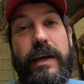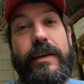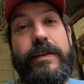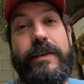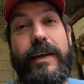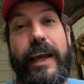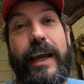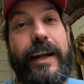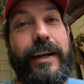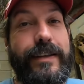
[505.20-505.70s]
me
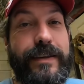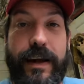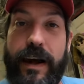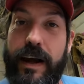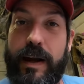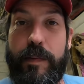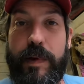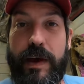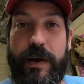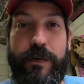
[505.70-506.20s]
seeing a
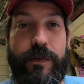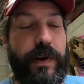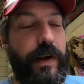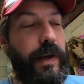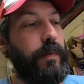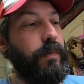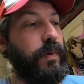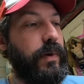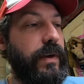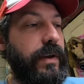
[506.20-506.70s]
tiny bit of
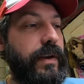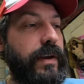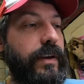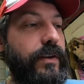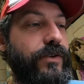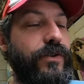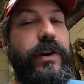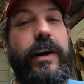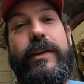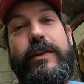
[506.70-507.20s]
rib
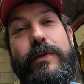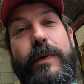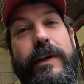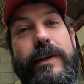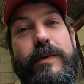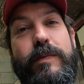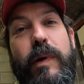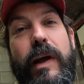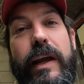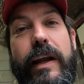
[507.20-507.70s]
and trying to
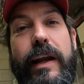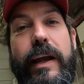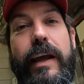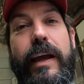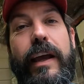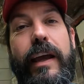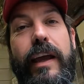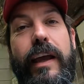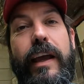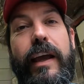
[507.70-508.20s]
explain
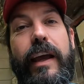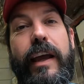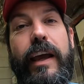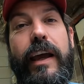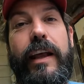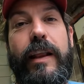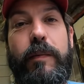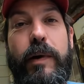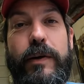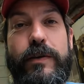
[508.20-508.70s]
it
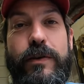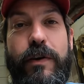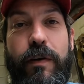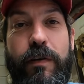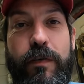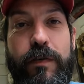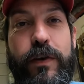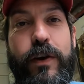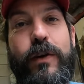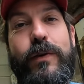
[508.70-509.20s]
in the most
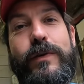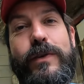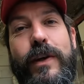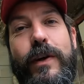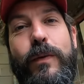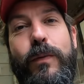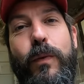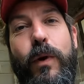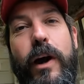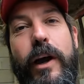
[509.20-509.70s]

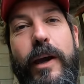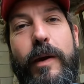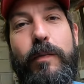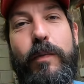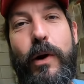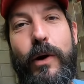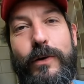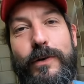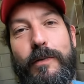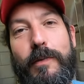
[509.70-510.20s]
confusing way
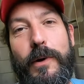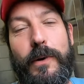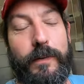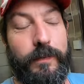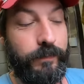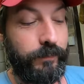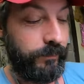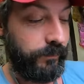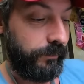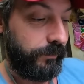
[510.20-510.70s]

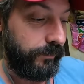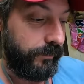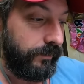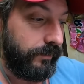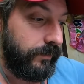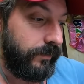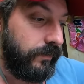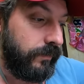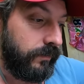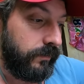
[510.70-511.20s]
possible.
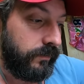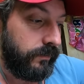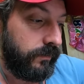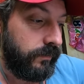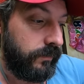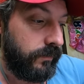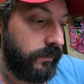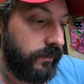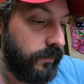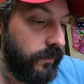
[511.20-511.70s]

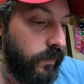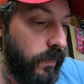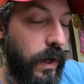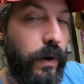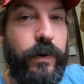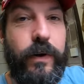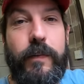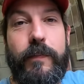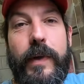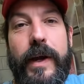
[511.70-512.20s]

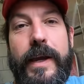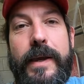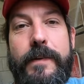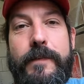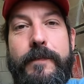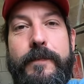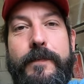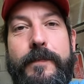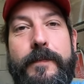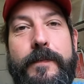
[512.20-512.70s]
Well done,
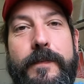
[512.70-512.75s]
me.